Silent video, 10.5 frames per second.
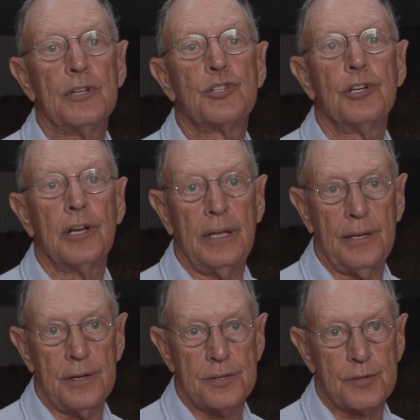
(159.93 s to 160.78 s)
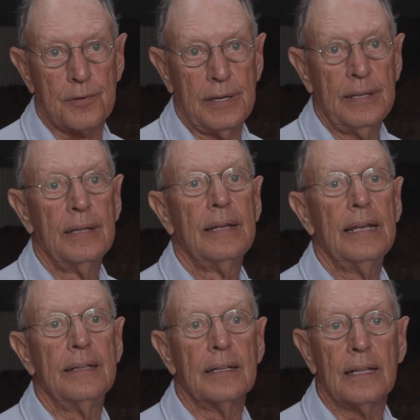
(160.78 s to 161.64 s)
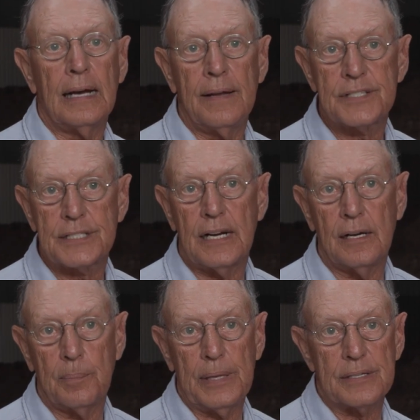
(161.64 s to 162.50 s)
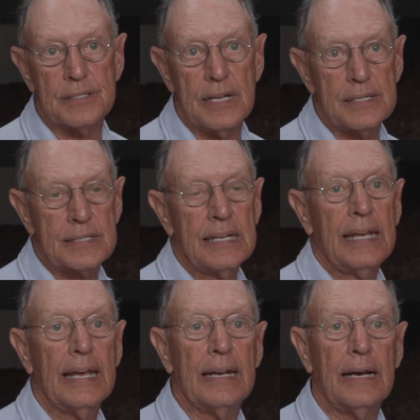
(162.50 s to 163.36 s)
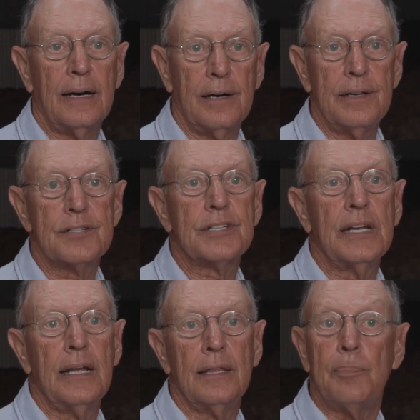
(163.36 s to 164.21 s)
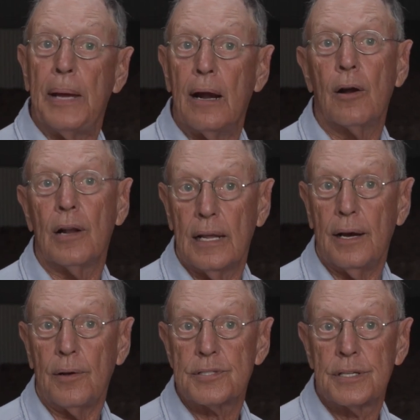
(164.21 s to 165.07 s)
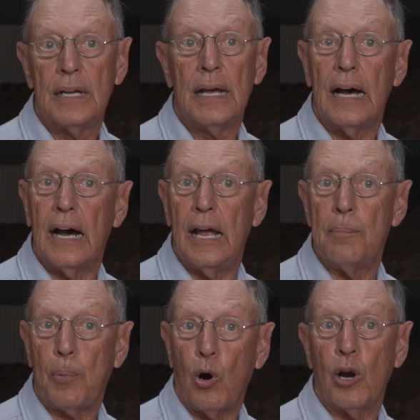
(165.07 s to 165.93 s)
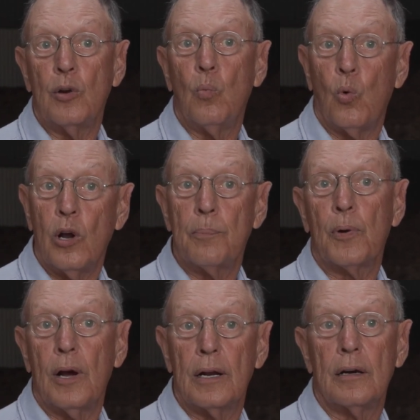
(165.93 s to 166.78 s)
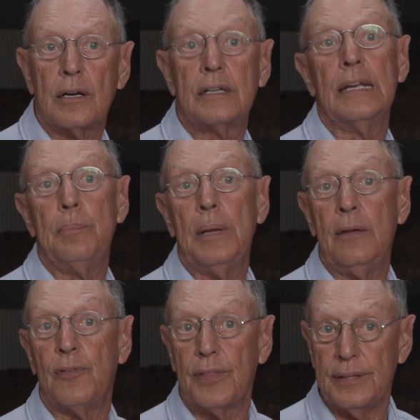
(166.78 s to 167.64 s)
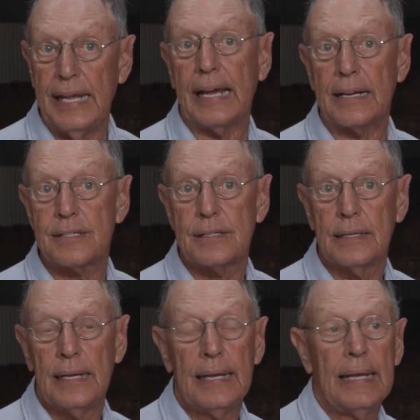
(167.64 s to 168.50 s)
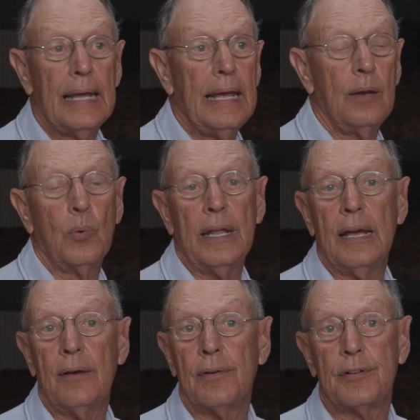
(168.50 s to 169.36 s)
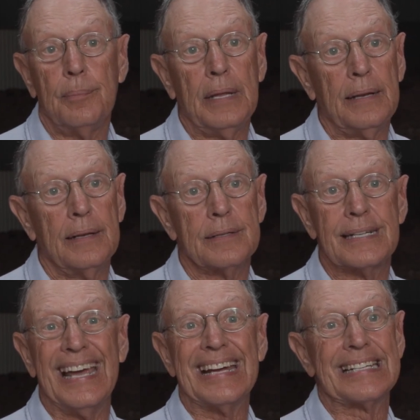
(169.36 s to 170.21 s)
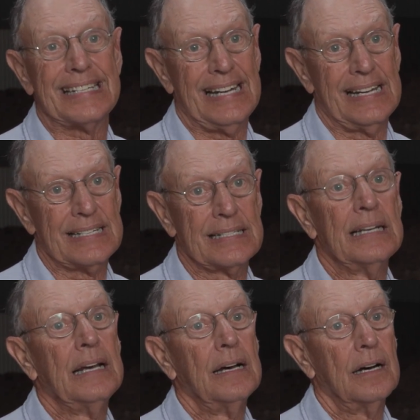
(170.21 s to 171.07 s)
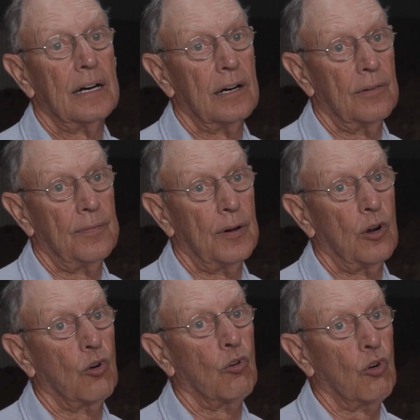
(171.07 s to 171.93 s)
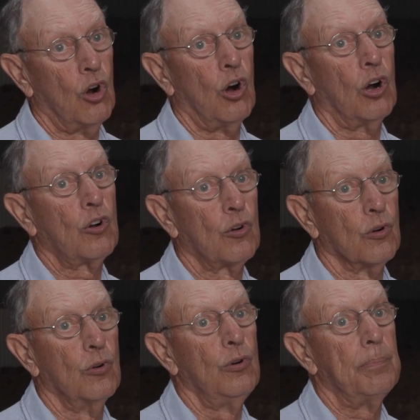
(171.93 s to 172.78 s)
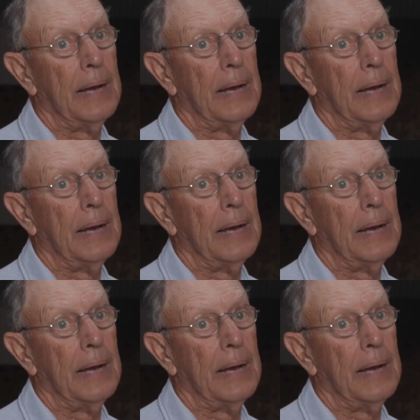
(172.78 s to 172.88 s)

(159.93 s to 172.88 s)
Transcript: the sugar industry, in the livestock business, and I understand the parallels, how important one product can be for the next. And we have a tremendous excess of raw, crude